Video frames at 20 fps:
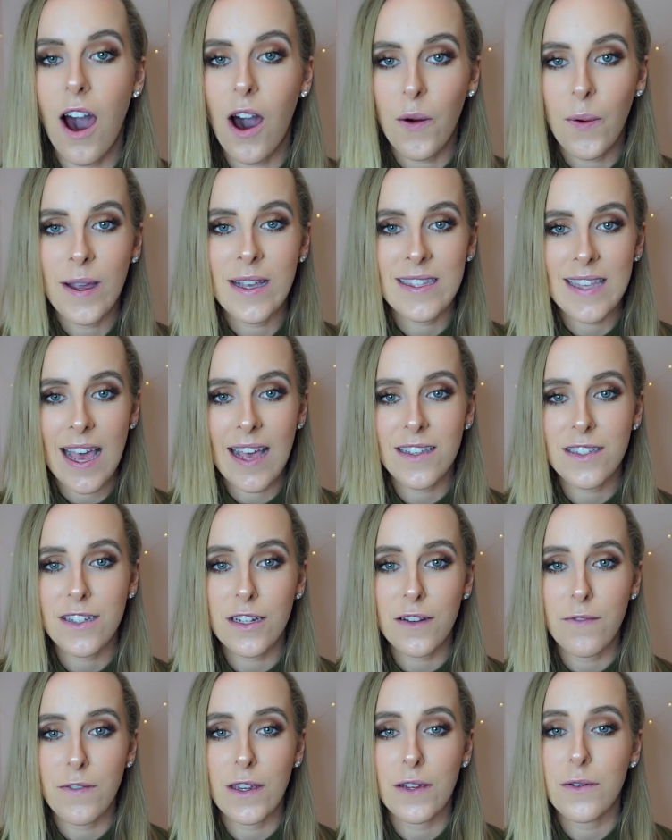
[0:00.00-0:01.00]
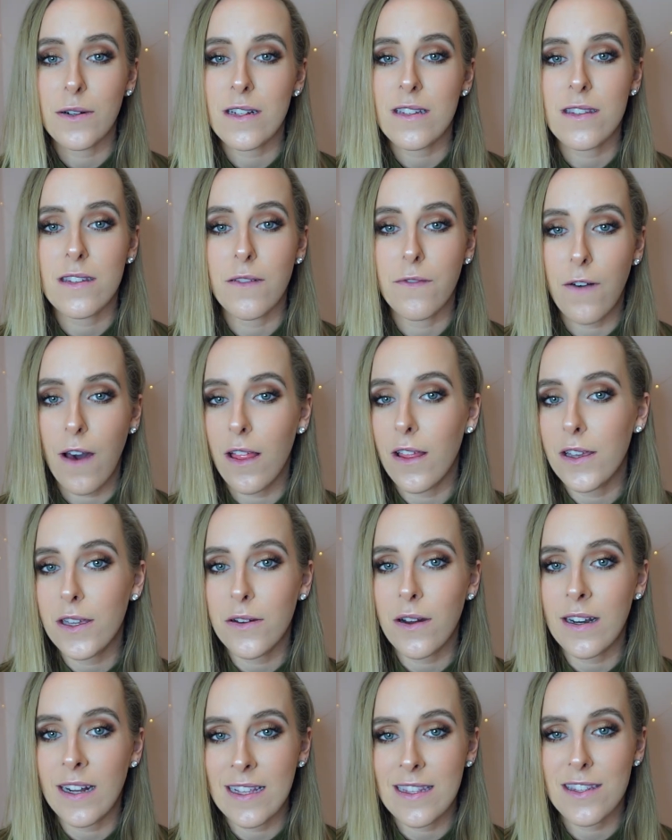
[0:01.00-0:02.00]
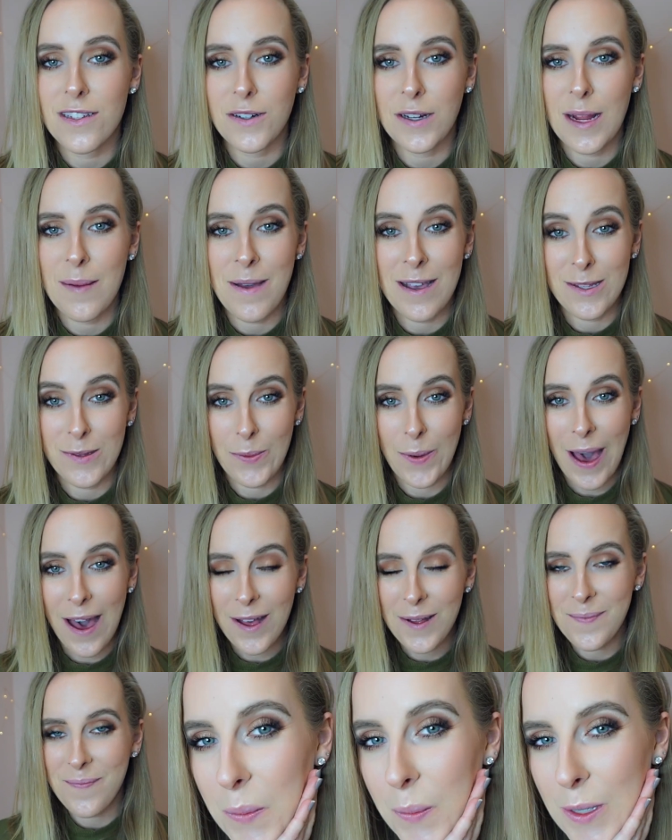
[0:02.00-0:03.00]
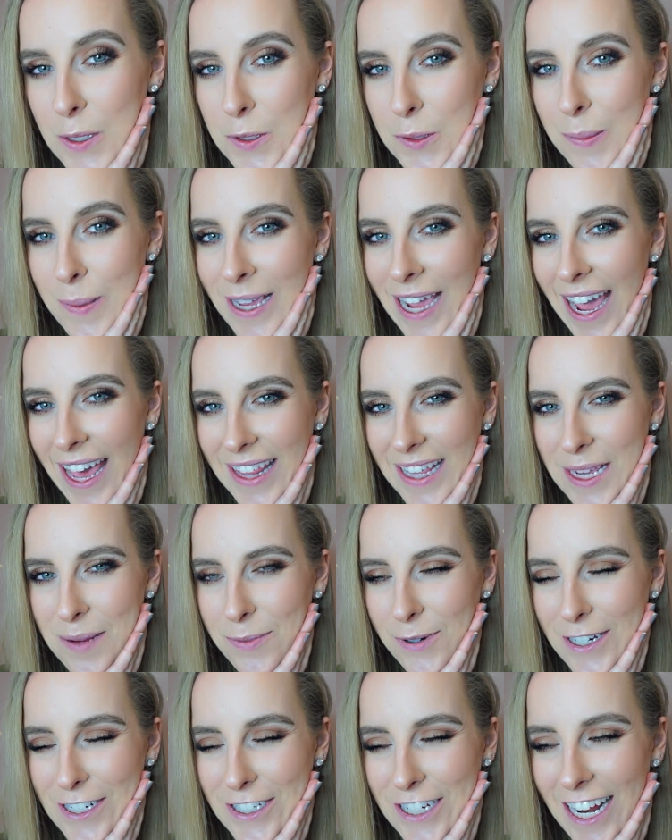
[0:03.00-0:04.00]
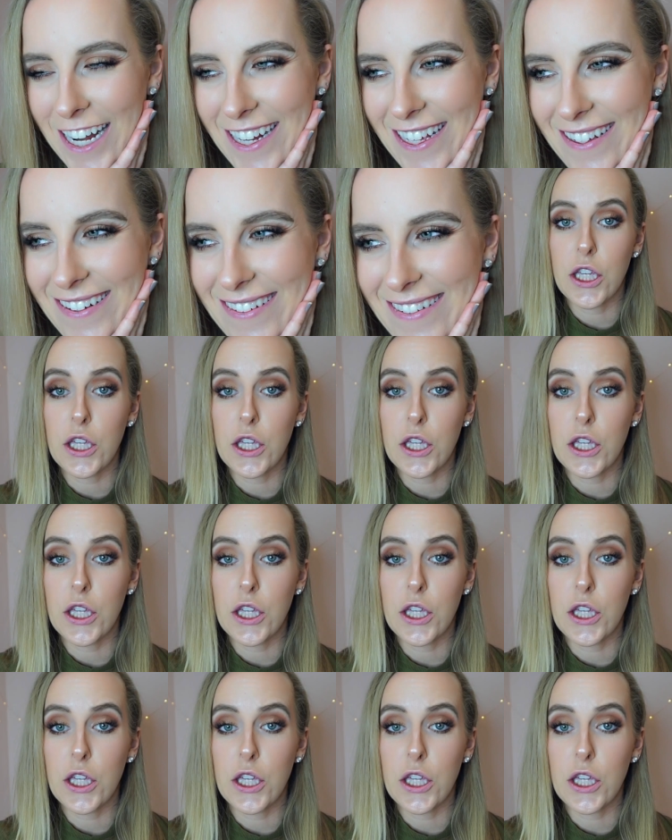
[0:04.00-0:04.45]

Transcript: Always ask your viewers to follow you on Instagram as well, which will be highly appreciated.